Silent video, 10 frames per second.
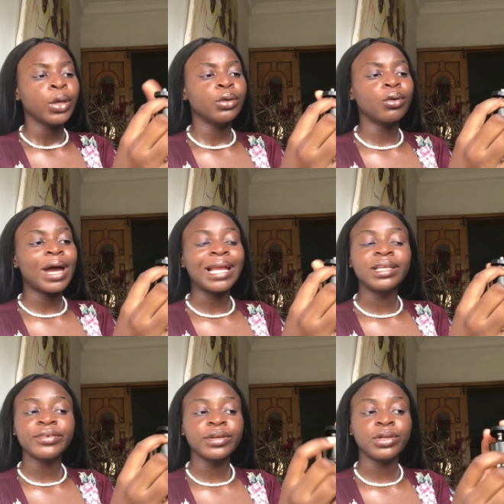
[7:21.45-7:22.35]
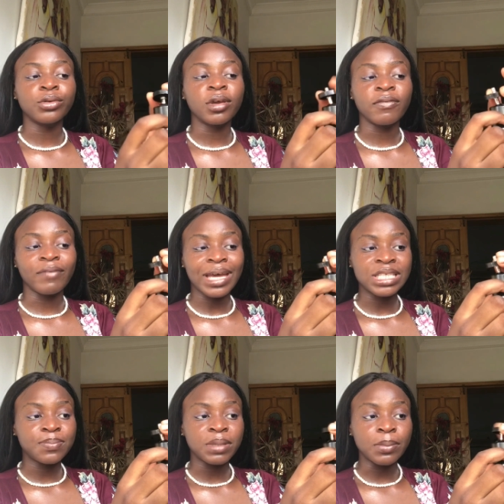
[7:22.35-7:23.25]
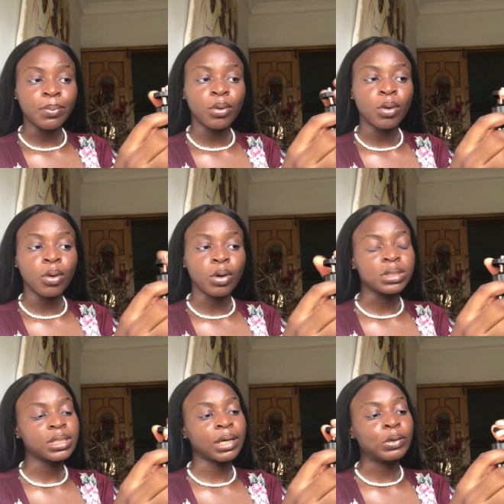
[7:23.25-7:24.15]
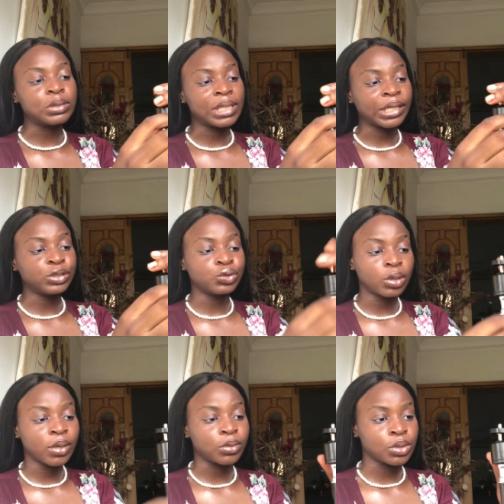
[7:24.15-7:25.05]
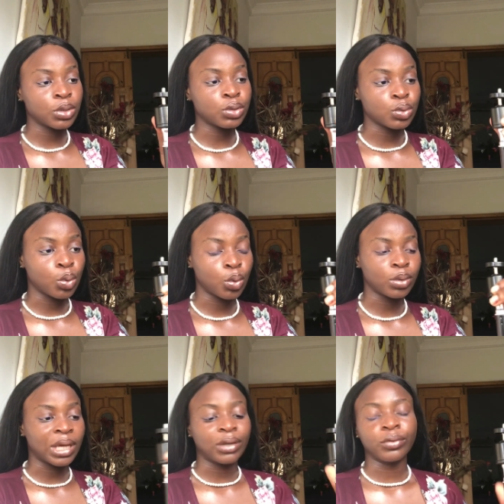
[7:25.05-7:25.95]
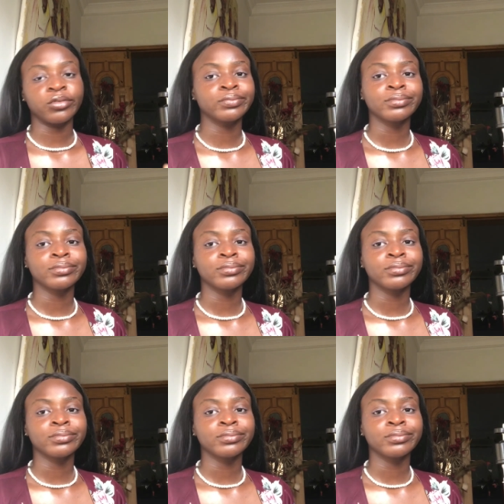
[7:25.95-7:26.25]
I literally did not invite people until I was like sure it was going to hold and all.